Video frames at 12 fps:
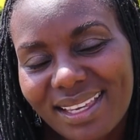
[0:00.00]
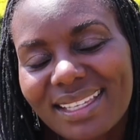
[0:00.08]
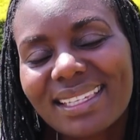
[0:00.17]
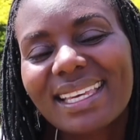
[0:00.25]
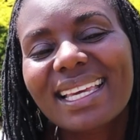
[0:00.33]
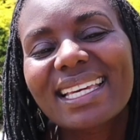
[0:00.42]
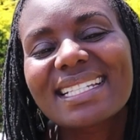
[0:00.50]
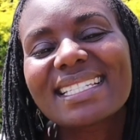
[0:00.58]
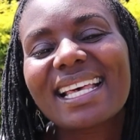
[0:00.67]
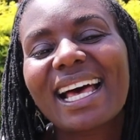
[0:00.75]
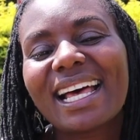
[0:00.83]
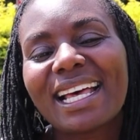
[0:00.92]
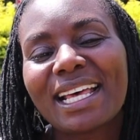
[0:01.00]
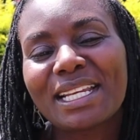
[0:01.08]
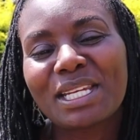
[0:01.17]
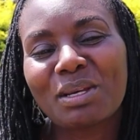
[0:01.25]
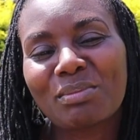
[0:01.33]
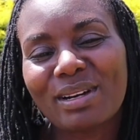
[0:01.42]
Indicator
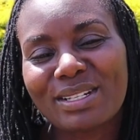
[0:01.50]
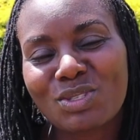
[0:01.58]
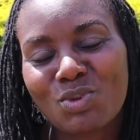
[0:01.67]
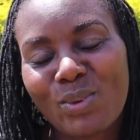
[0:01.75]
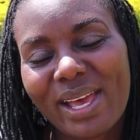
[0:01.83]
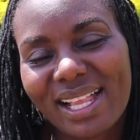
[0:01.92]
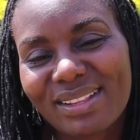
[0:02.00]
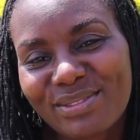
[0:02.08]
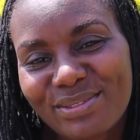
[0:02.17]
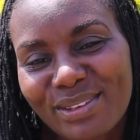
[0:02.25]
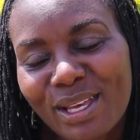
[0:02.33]
number 12.